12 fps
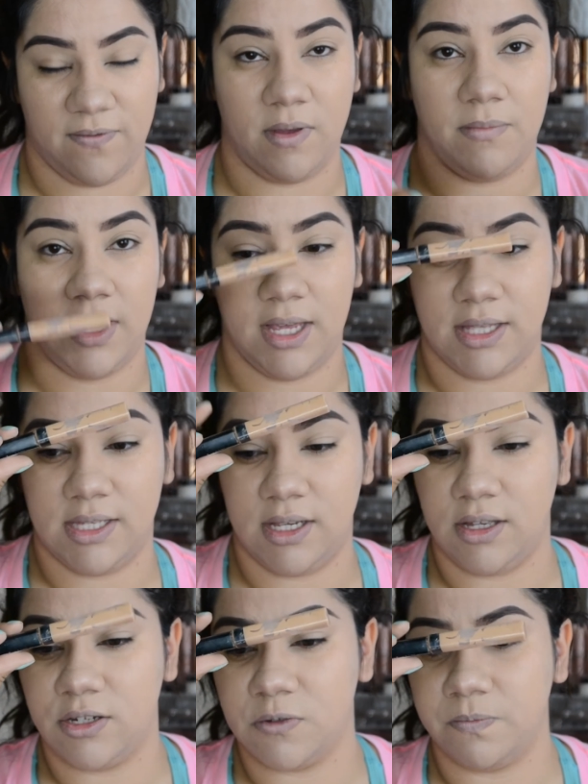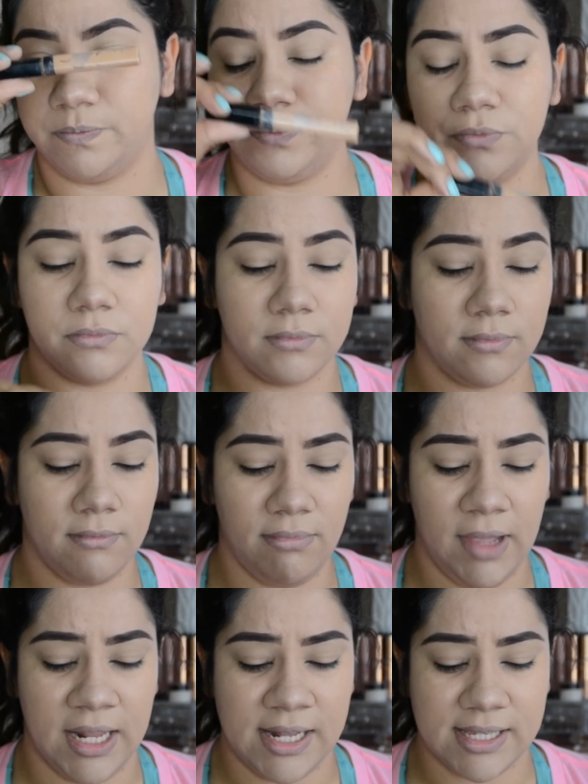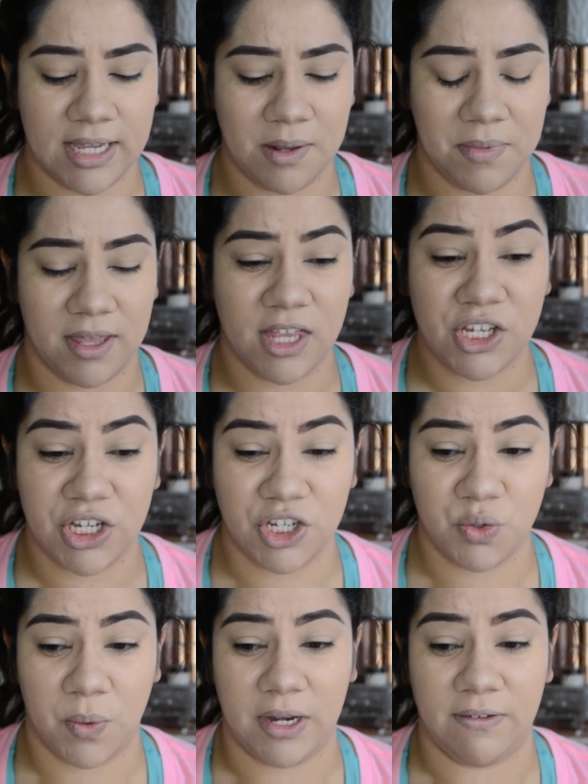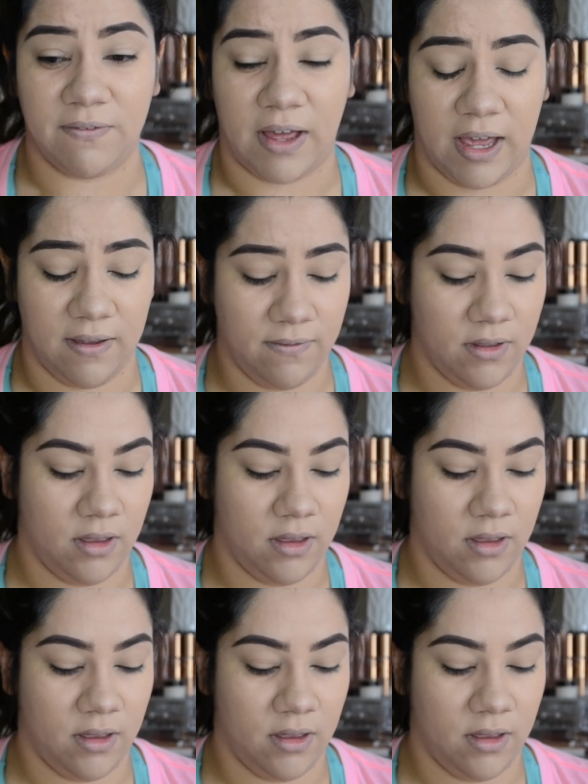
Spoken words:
Fit Me concealers, and it's going to be in the shade 25.